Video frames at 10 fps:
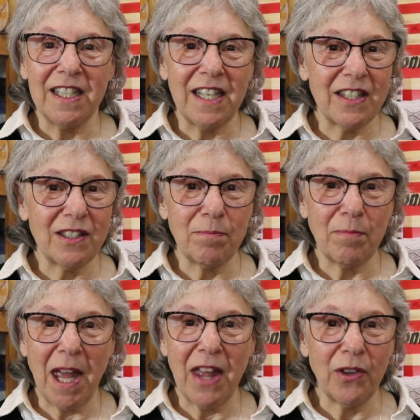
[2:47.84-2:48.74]
doesn't
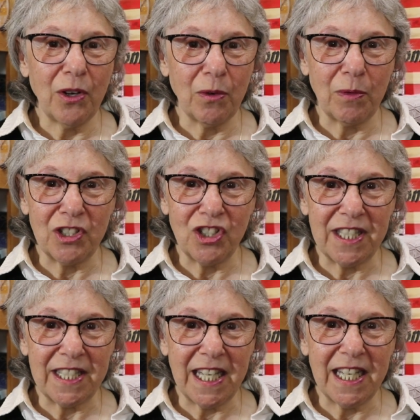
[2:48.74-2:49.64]
bother her when
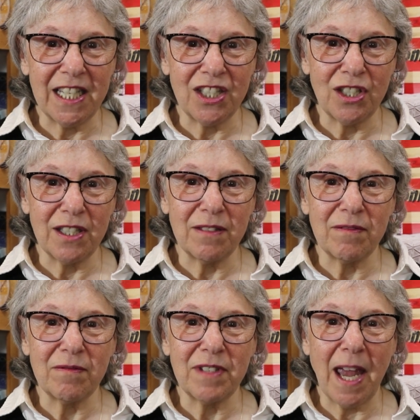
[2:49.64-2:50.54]
she's in it. She
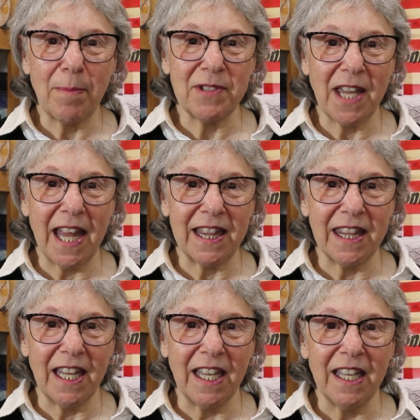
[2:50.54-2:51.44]
taps
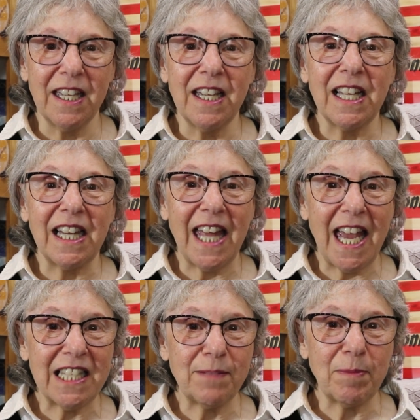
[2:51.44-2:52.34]
at the
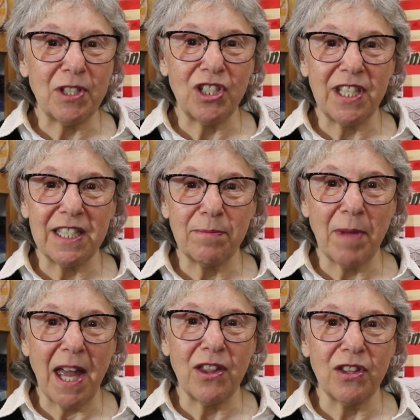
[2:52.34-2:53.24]
glass, but she
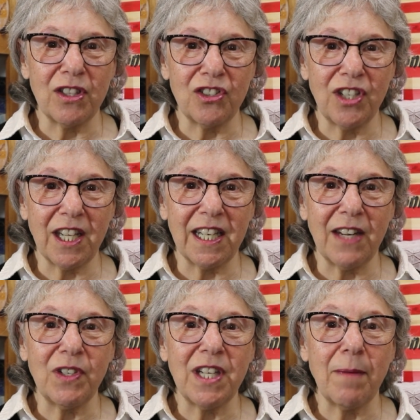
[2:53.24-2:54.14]
doesn't bother the chick.
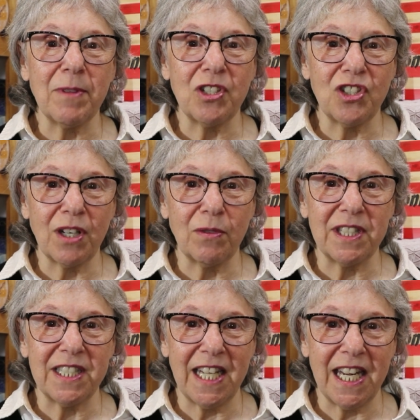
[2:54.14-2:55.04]
And every time the chick
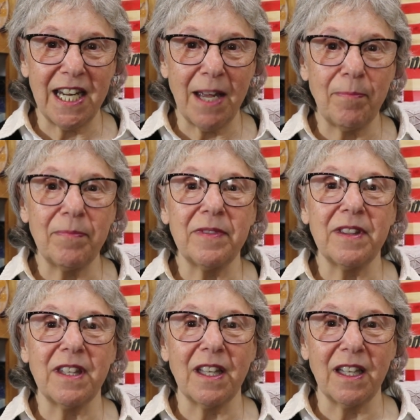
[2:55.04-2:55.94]
would stand up,
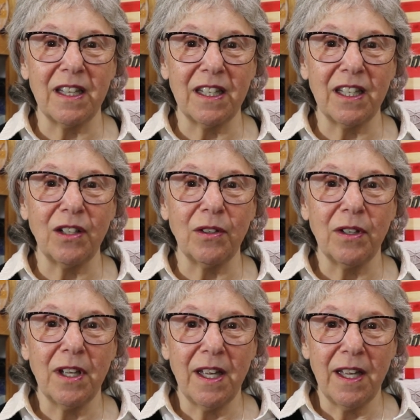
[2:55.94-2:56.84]
the
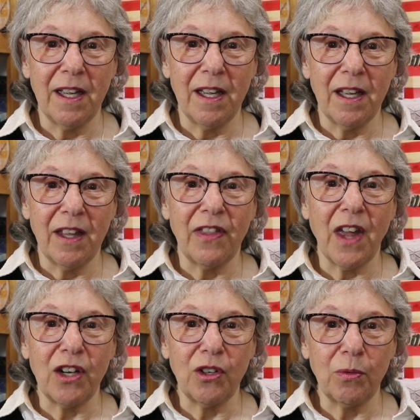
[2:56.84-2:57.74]
little
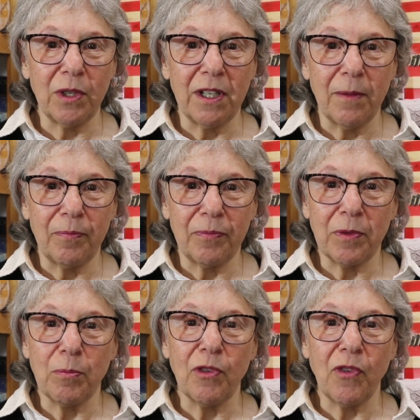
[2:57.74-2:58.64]
thunder would
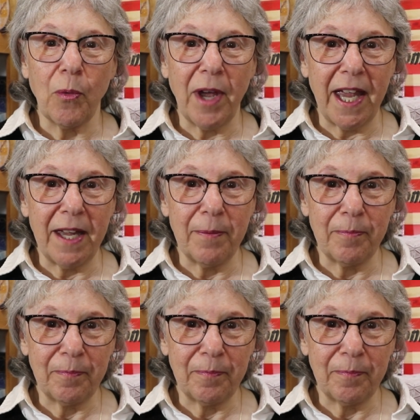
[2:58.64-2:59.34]
move away.